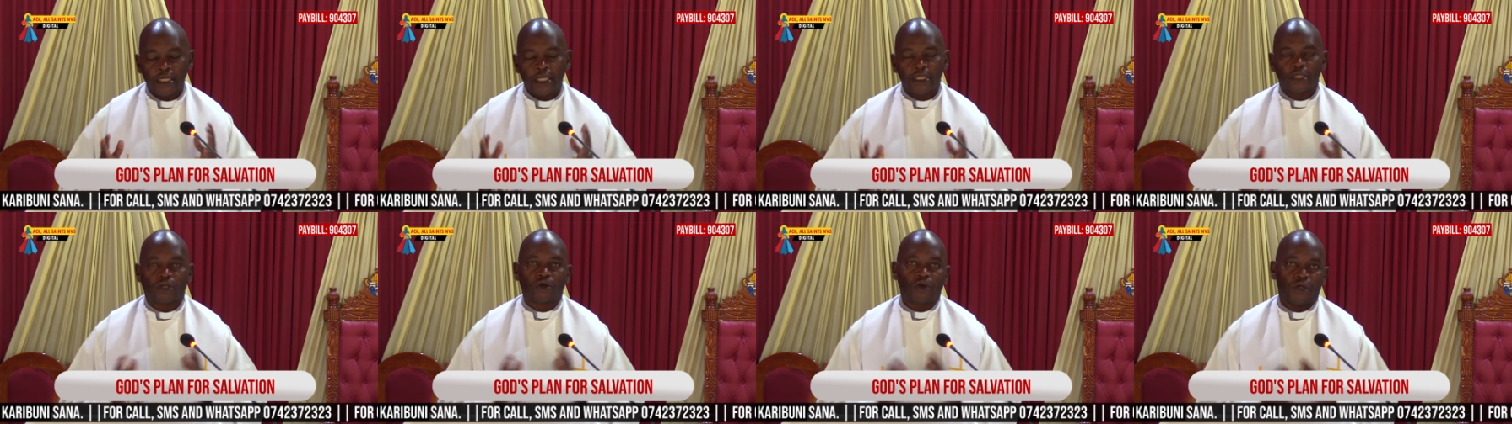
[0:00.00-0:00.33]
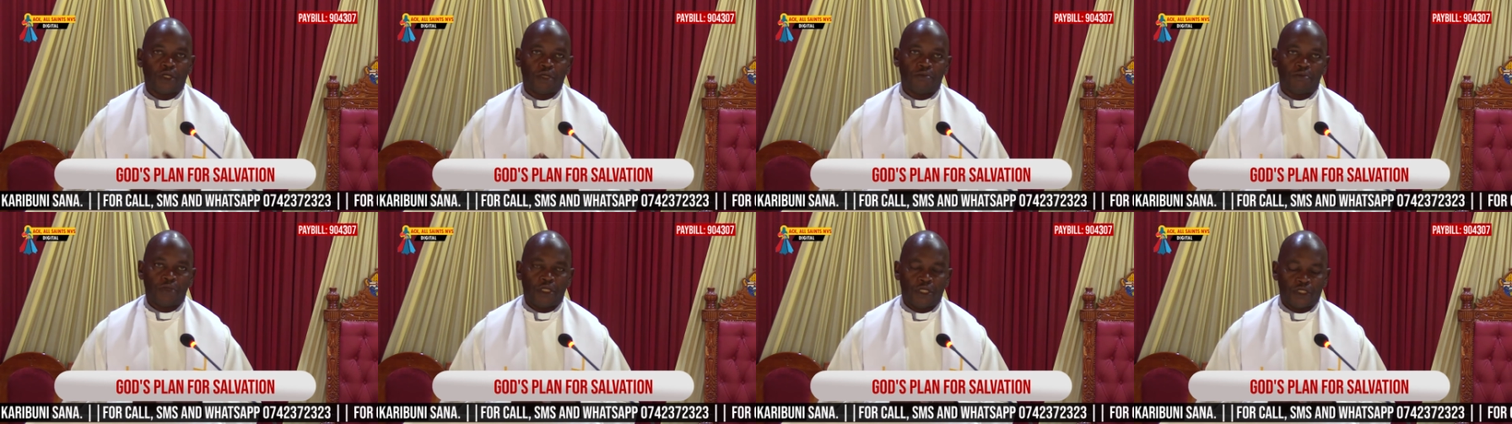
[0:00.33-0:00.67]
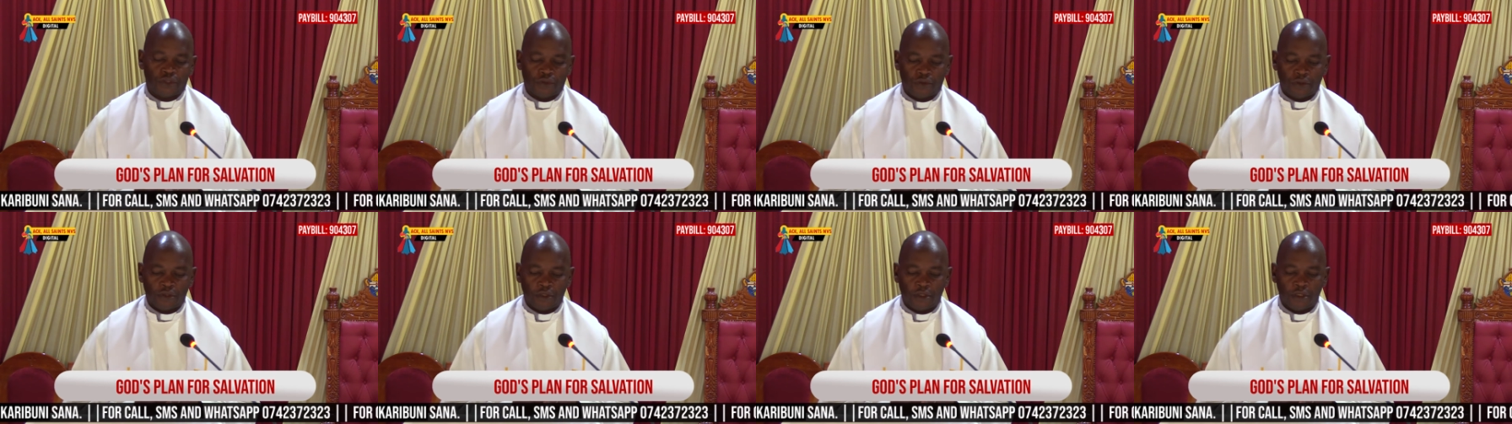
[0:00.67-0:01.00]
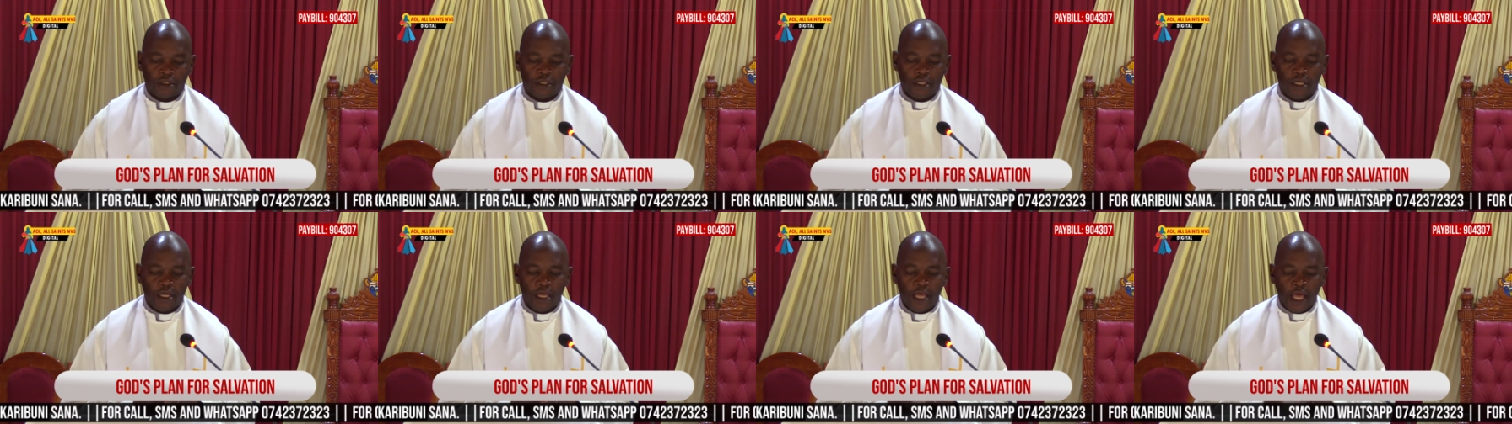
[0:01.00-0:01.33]
and condemnation.
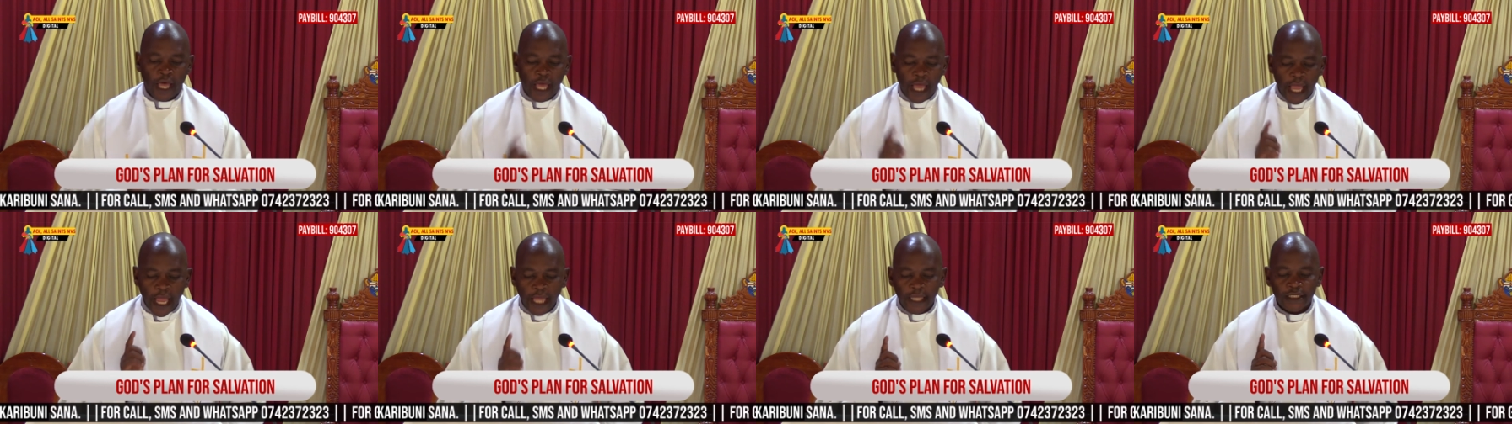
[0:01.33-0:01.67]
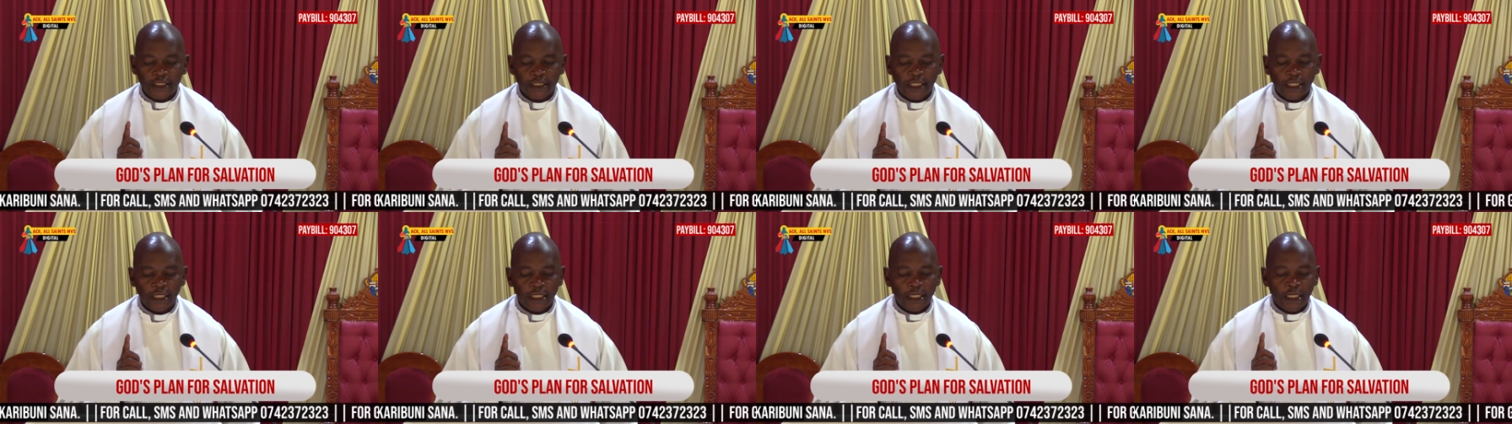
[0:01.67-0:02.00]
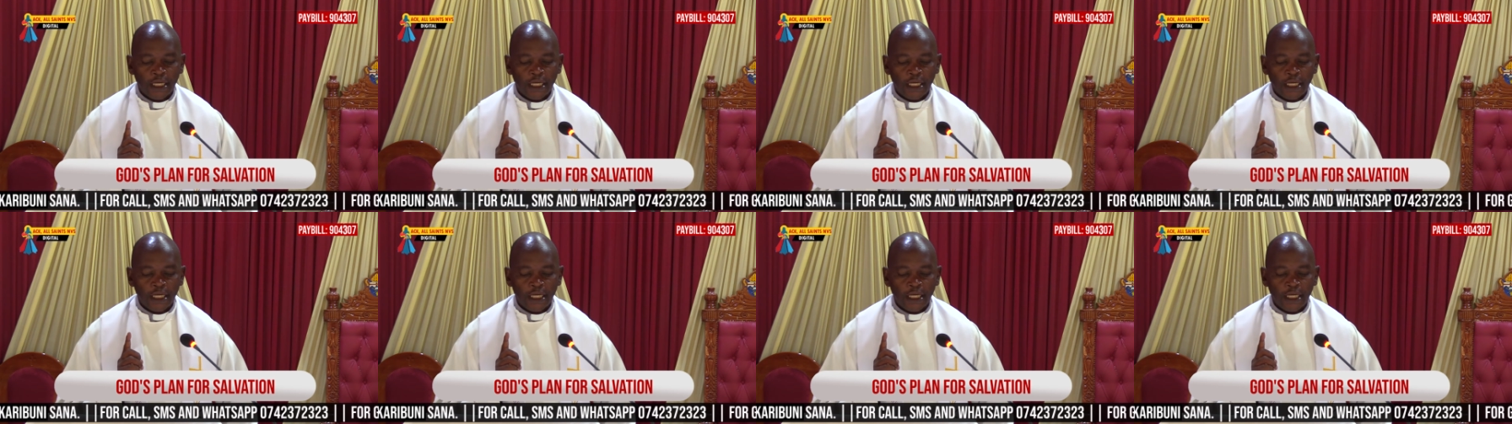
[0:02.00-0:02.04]
And